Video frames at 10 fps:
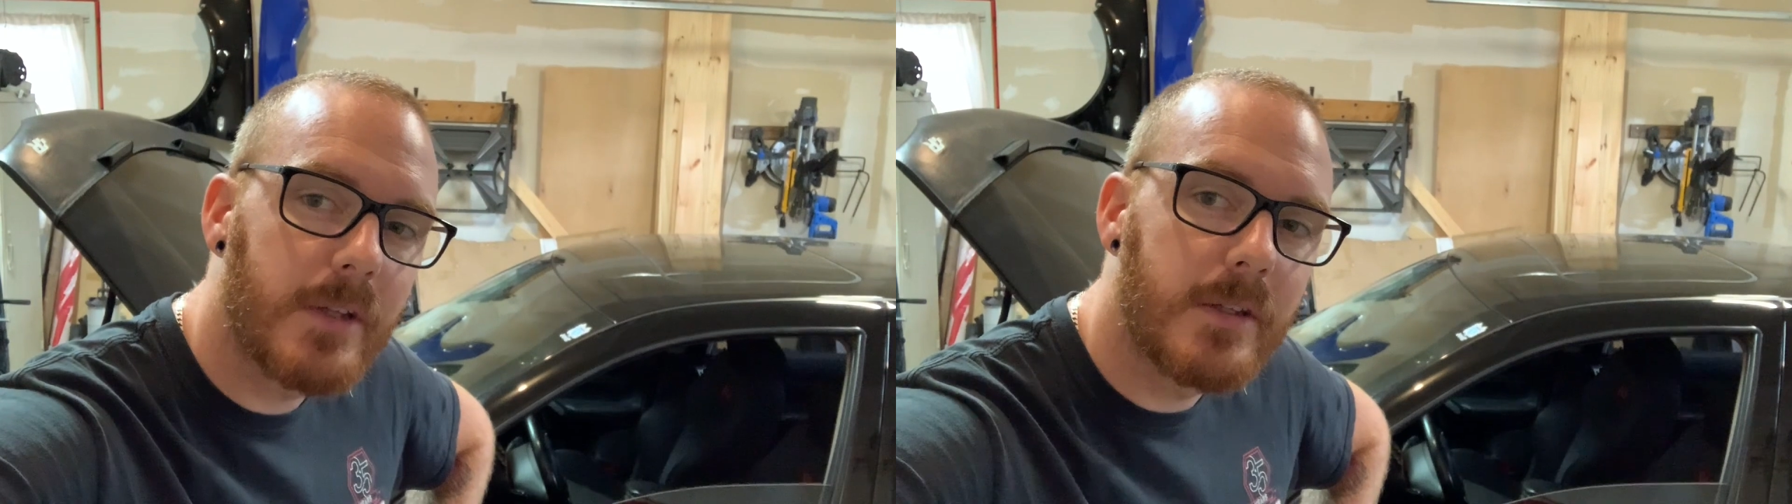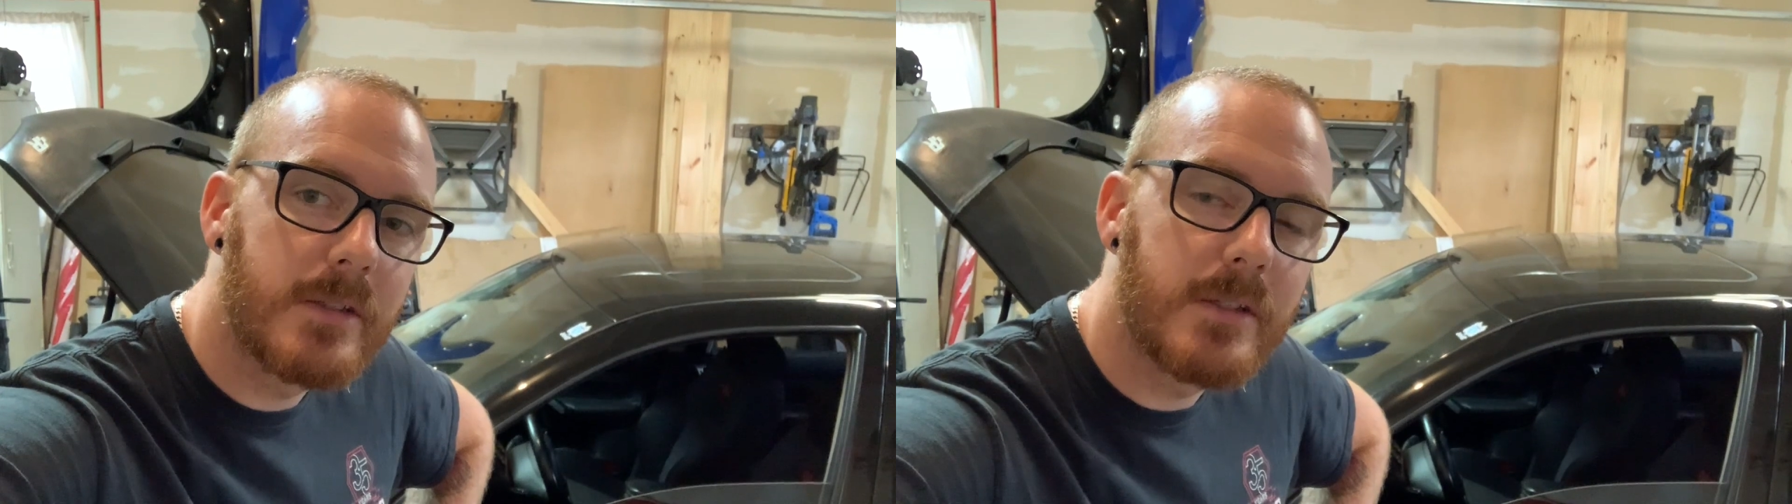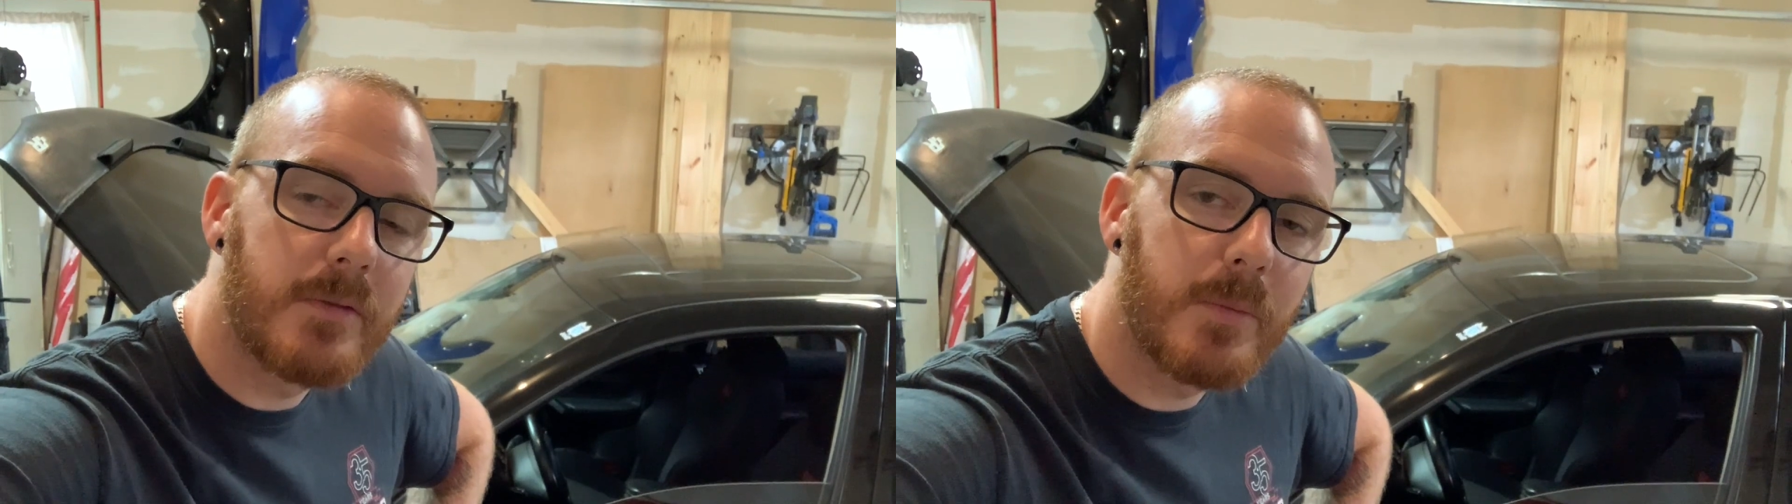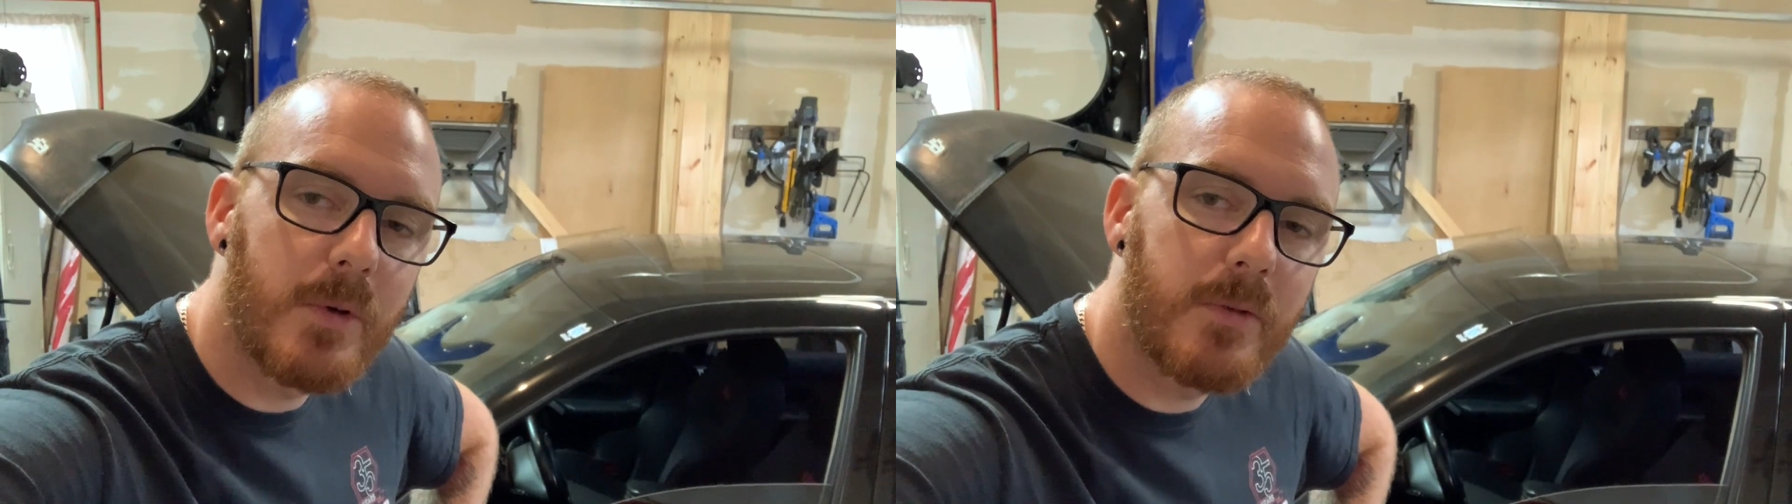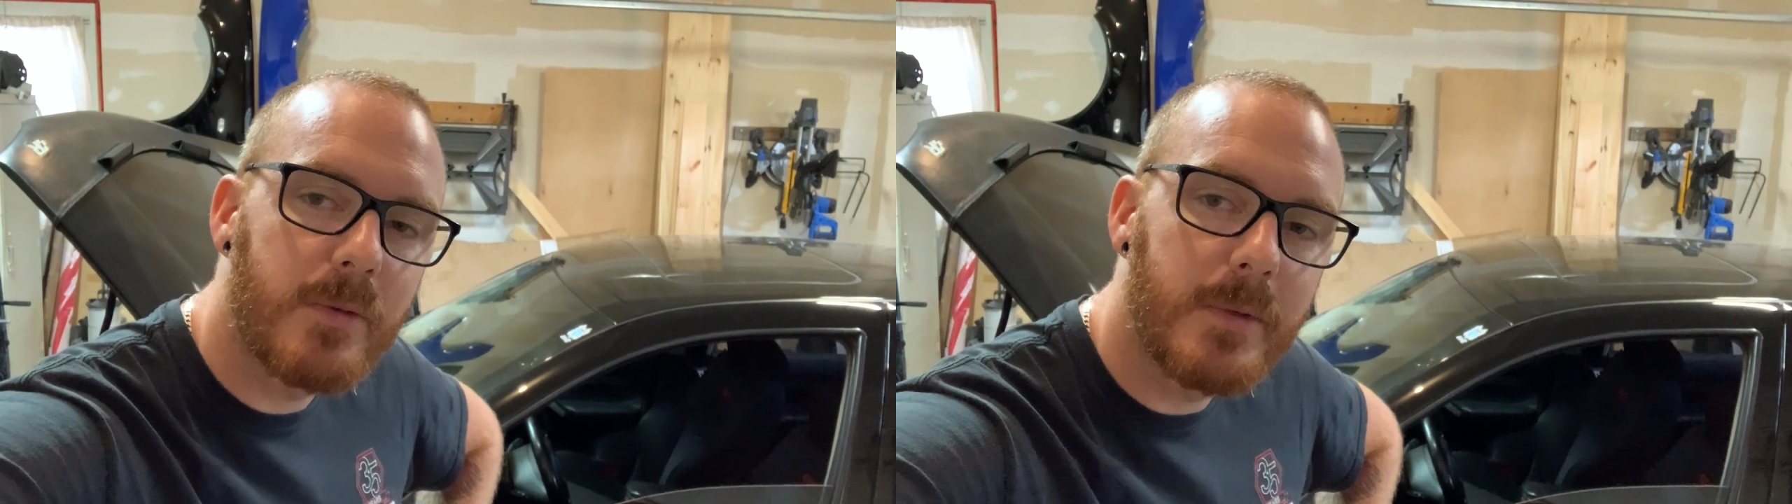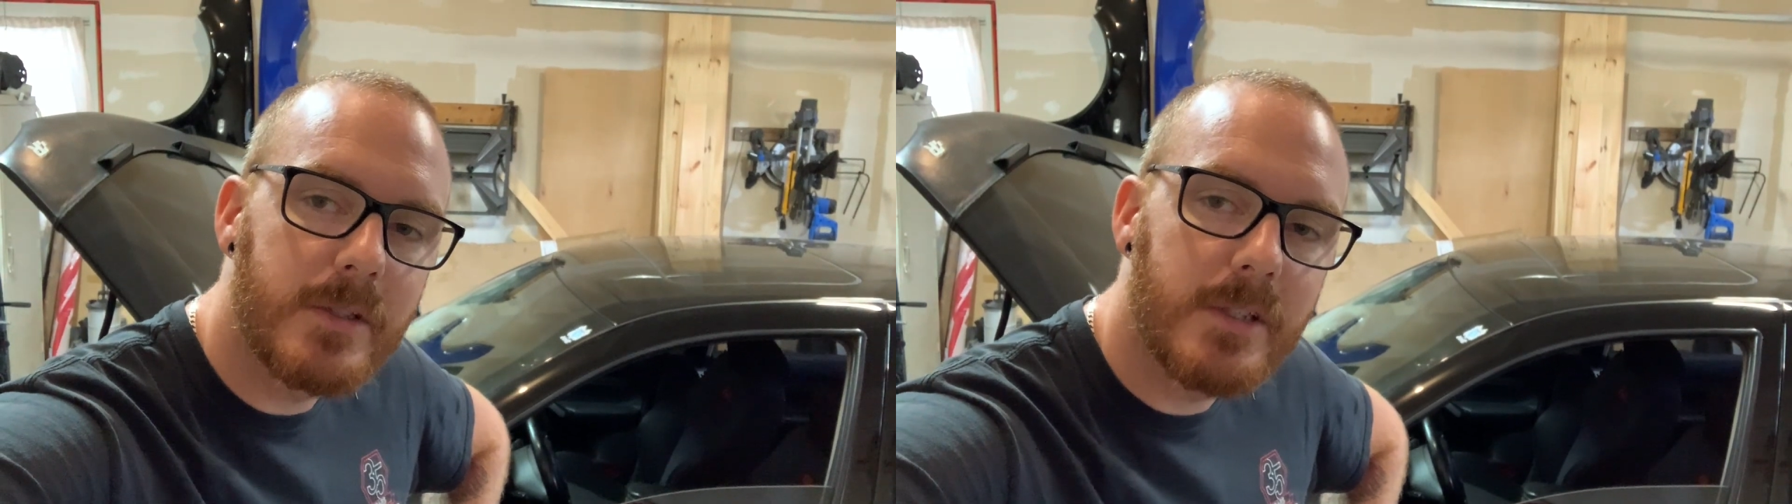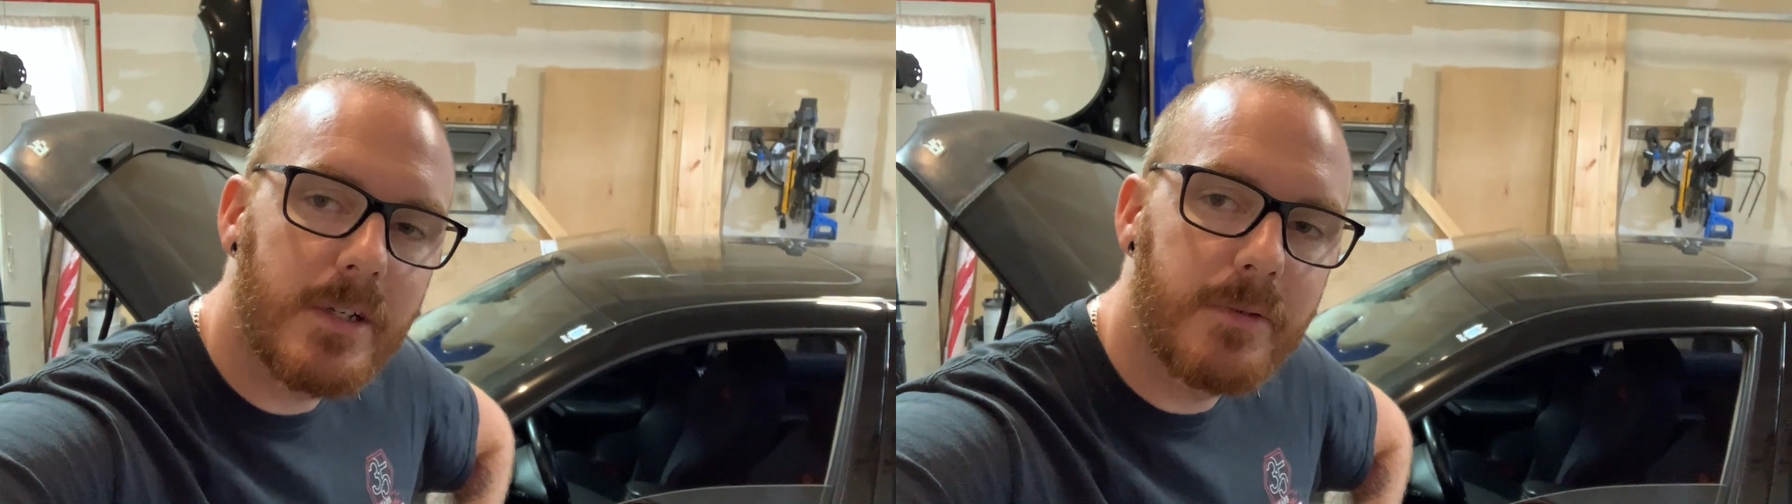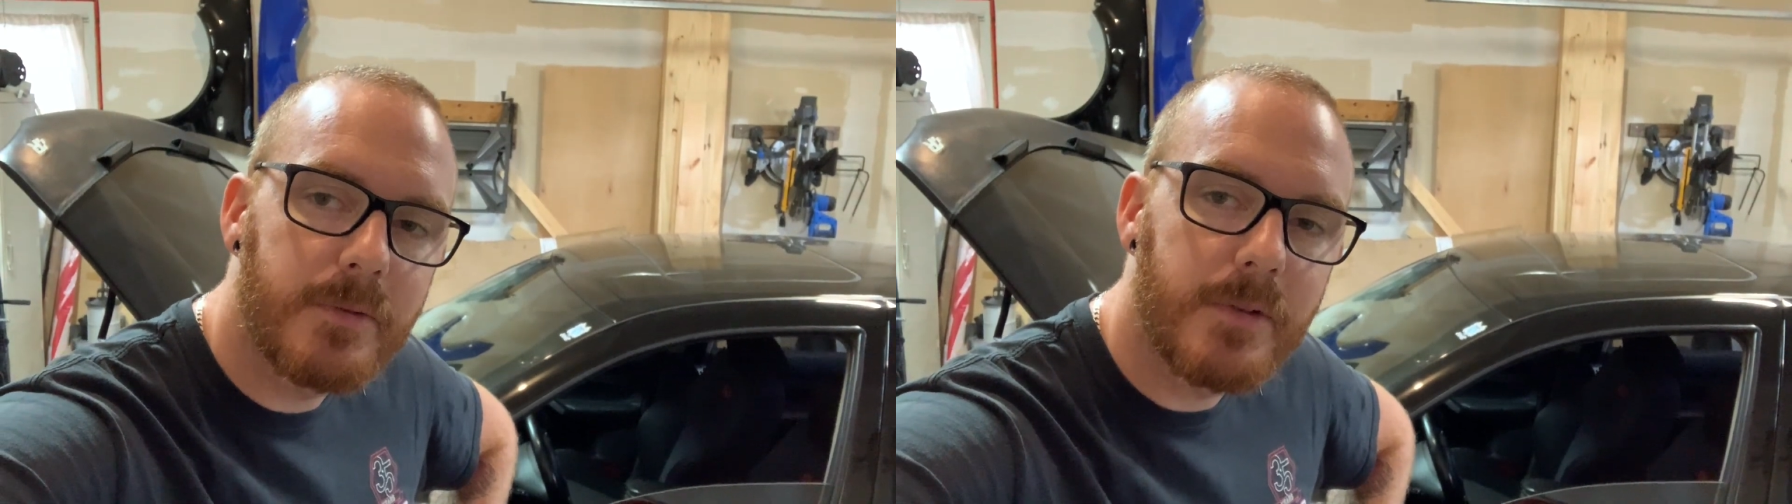things even more for
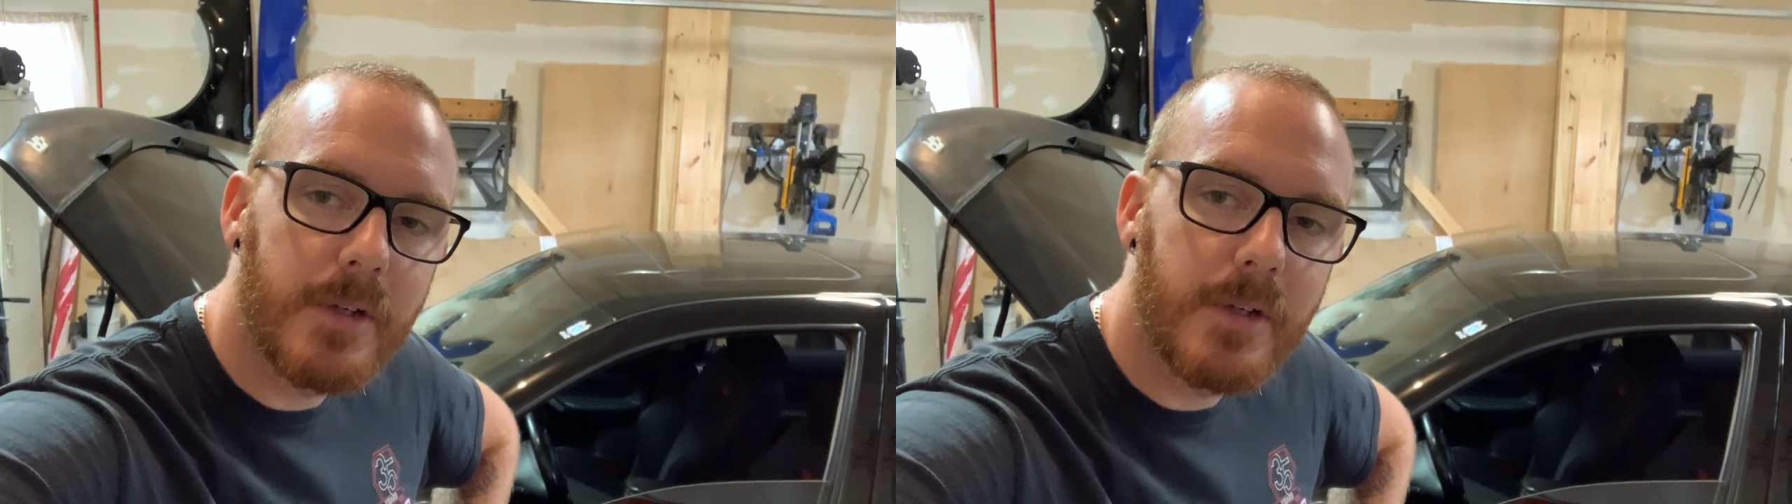myself.